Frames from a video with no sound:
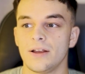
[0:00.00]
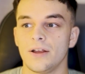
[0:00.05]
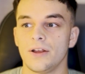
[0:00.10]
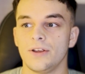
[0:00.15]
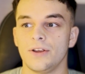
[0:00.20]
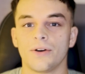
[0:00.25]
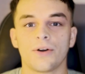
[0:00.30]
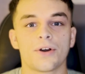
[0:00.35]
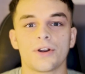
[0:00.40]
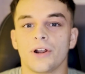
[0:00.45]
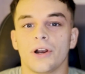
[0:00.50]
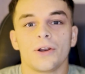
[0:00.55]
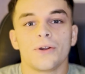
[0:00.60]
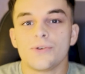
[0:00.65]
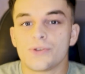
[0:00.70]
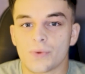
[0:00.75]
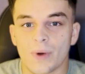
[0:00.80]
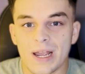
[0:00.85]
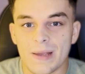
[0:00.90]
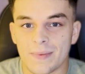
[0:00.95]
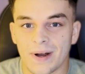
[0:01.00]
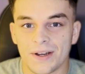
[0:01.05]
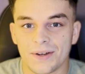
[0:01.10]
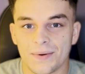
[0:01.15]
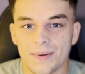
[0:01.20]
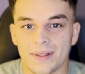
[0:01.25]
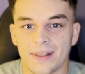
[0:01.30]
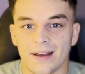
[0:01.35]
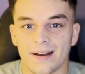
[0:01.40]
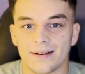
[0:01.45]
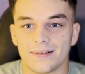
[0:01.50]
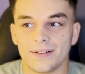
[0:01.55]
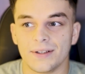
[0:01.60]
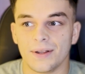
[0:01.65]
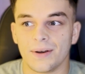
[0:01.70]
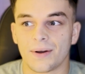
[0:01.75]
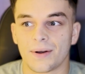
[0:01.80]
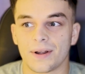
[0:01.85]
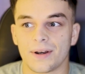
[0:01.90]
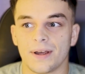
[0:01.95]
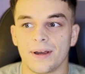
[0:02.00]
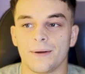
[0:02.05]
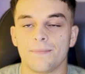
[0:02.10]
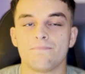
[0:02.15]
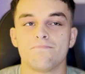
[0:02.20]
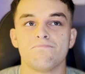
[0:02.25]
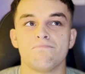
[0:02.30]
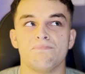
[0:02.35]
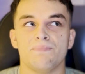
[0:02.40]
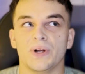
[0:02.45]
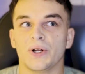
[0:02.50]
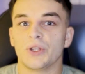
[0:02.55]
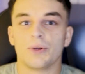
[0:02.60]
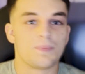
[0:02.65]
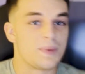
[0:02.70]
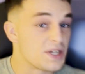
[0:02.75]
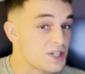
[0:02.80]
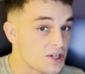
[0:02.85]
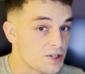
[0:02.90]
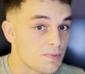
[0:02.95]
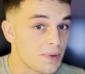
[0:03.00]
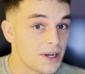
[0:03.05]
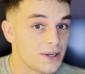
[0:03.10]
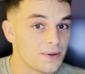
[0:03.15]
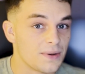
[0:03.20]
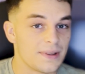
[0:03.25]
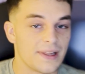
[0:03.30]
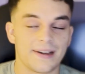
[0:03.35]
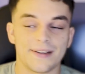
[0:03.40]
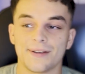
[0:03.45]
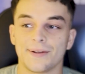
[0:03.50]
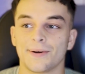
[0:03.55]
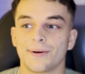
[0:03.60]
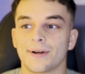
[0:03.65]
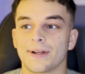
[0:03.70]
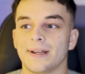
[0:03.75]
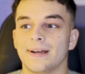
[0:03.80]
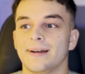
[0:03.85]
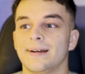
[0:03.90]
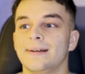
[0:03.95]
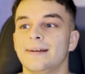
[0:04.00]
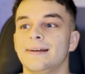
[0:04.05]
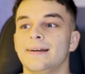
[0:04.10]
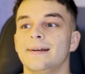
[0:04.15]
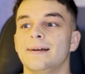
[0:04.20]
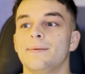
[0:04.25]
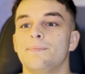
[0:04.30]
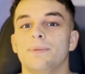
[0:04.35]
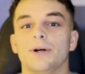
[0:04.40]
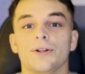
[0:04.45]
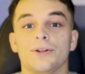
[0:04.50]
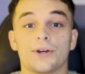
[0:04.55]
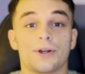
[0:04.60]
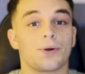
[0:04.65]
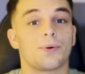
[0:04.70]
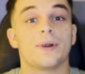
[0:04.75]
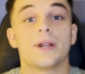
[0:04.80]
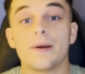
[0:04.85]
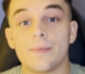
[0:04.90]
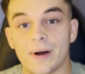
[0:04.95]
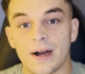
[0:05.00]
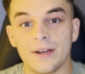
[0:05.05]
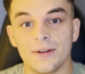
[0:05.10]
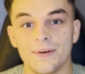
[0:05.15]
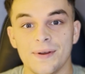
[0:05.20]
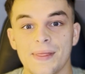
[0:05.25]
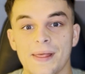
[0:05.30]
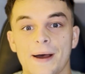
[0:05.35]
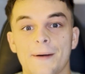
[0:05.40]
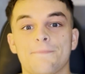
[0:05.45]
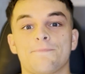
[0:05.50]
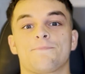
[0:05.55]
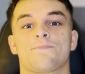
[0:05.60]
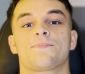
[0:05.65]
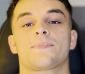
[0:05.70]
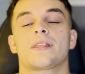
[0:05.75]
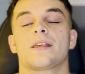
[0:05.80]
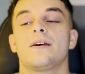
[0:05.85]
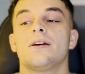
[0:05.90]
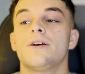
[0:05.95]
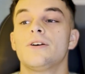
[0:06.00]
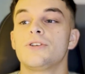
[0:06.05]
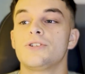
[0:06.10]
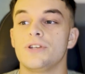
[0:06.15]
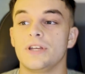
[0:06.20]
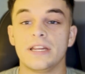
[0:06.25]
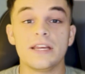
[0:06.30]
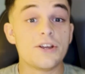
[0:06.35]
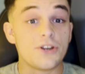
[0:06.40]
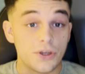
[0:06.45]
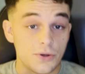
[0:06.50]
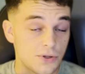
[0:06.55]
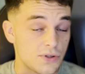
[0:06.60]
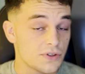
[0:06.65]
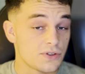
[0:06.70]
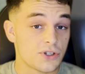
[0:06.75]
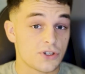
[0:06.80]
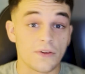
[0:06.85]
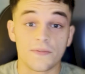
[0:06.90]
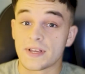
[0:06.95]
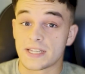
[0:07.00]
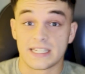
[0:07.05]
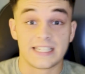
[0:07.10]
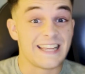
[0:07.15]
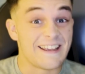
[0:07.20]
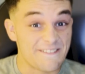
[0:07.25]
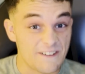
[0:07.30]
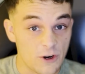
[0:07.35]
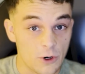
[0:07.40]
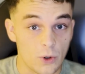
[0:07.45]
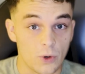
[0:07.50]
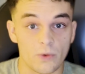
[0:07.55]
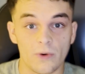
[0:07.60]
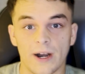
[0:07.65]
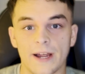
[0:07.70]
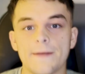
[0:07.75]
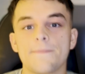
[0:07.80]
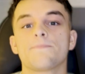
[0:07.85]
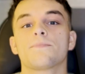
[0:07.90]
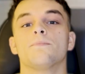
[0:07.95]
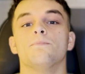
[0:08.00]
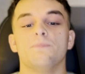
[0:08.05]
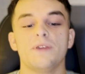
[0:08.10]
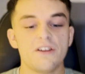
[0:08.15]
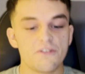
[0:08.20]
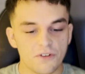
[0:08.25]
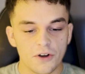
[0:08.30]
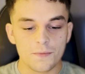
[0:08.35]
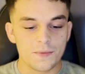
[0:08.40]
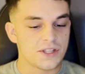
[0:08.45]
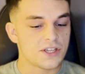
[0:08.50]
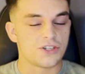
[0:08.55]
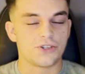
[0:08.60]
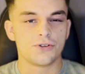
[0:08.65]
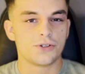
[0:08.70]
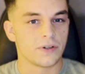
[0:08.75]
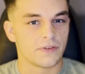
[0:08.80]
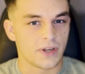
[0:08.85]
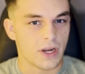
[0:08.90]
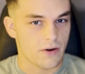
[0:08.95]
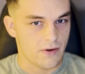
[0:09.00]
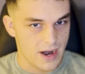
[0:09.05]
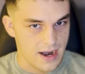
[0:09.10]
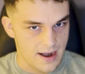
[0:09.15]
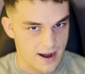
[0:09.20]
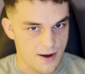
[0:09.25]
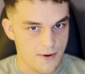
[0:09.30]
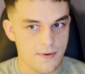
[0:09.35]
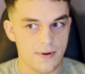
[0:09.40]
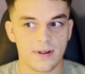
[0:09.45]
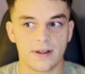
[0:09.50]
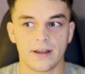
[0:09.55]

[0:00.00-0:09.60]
you're not going to lose weight by doing that. You're not going to build a business by doing that. You're not going to build a career by doing that. So you need to do stuff that's difficult, right? Me filming this YouTube video right now